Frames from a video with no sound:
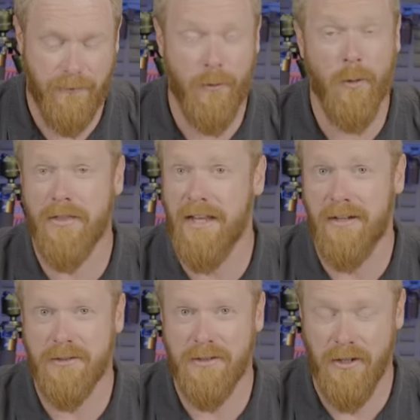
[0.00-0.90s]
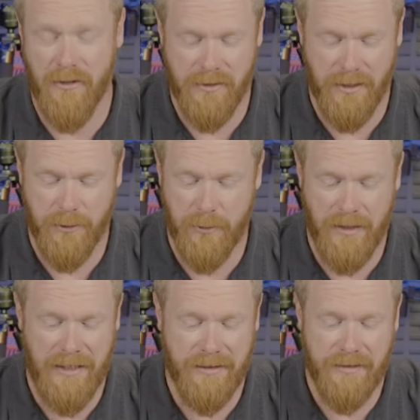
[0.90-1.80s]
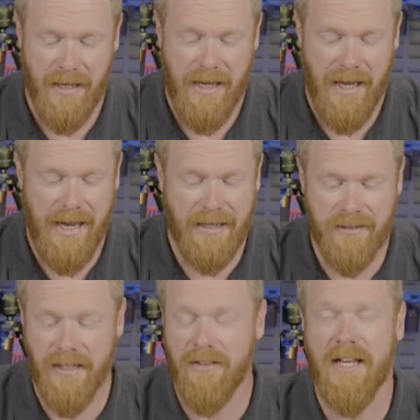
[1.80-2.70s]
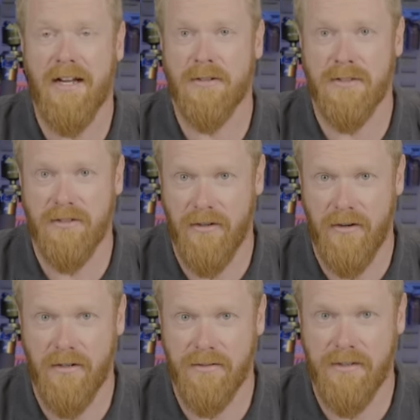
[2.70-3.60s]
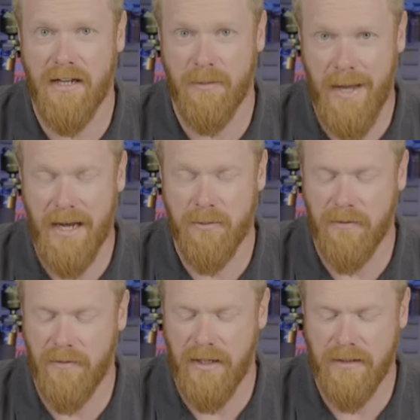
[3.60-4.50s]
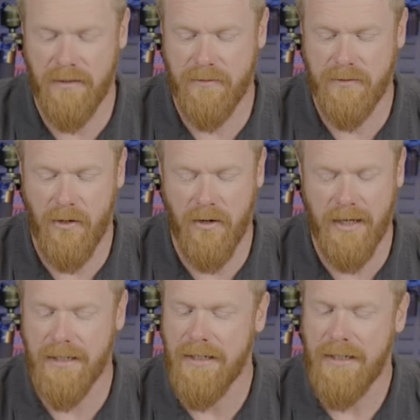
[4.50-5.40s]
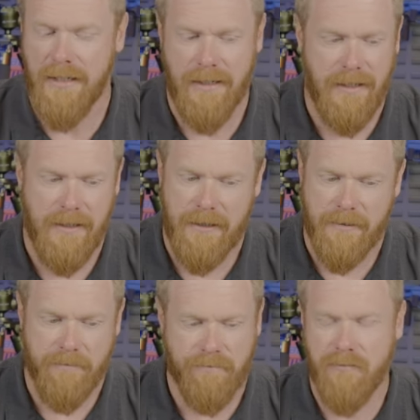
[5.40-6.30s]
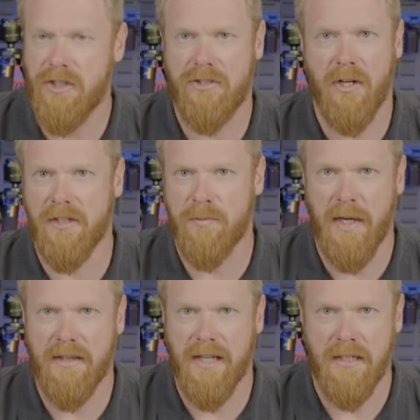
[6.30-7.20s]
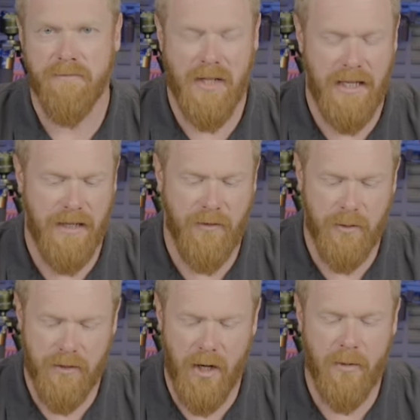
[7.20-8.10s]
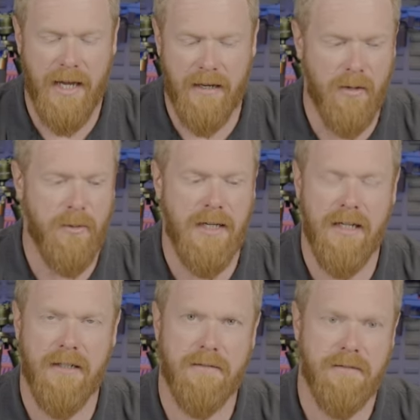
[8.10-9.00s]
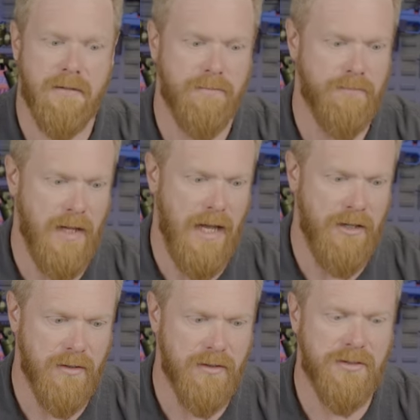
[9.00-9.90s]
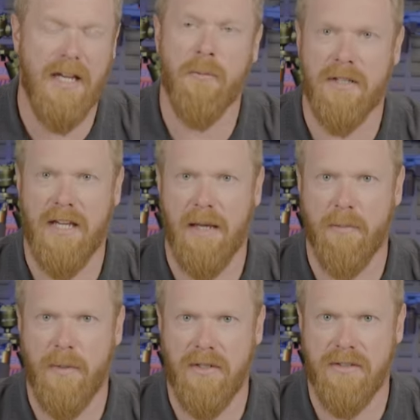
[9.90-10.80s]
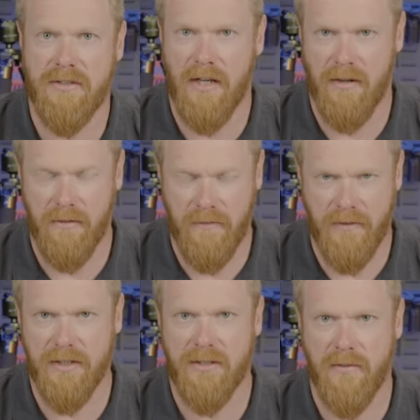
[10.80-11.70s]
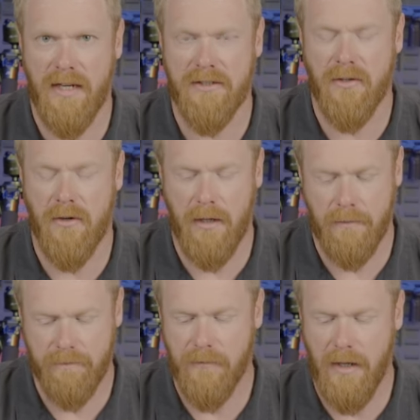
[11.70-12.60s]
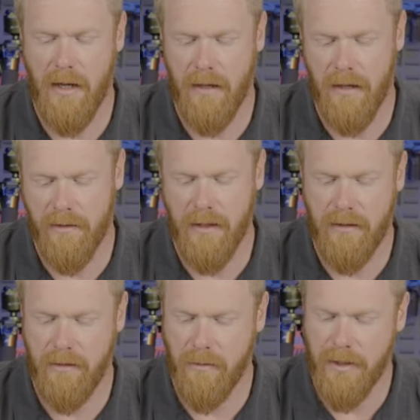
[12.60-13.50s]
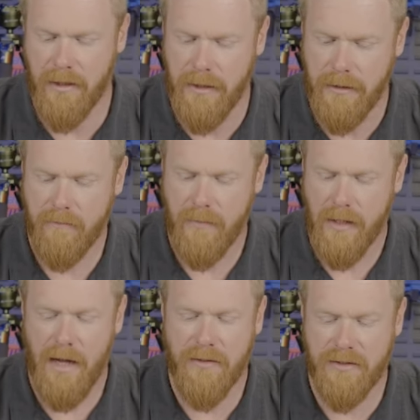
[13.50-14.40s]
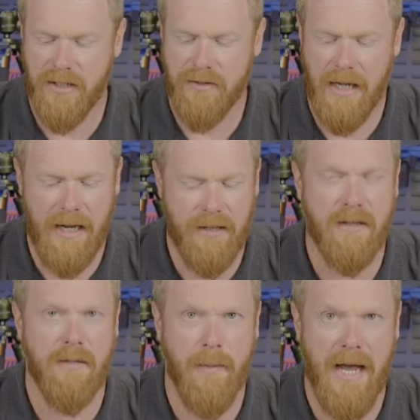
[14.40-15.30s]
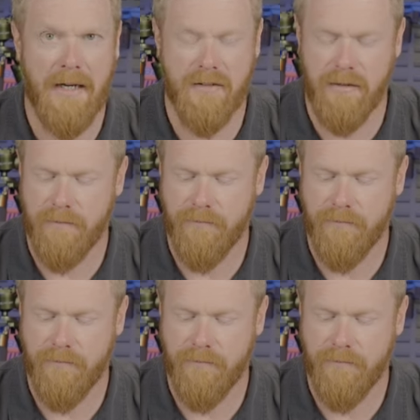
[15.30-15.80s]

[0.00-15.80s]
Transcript: 4,000 yards on trees, and 10,000 yards on a max reflective target. Just don't expect that. And if you know that going in and you understand what the capabilities of this device are, I, I think you'll be good. On the 6K, the max